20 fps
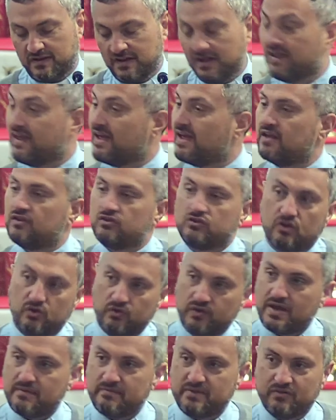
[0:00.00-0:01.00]
Again,
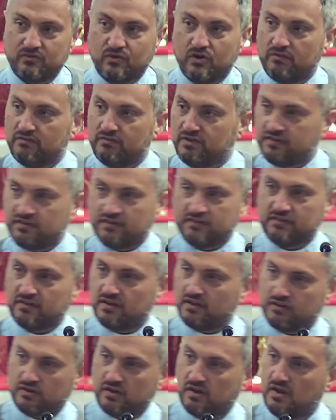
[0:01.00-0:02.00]
don't get me wrong, this isn't
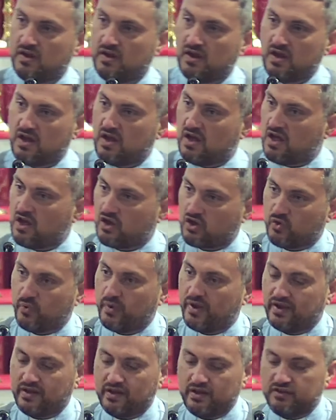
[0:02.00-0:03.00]
a, a
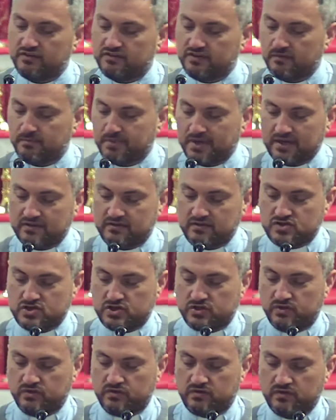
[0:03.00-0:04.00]
quick, easy
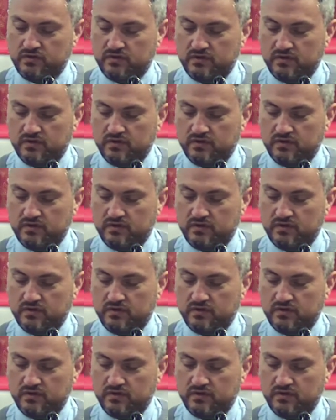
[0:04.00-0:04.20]
platitude.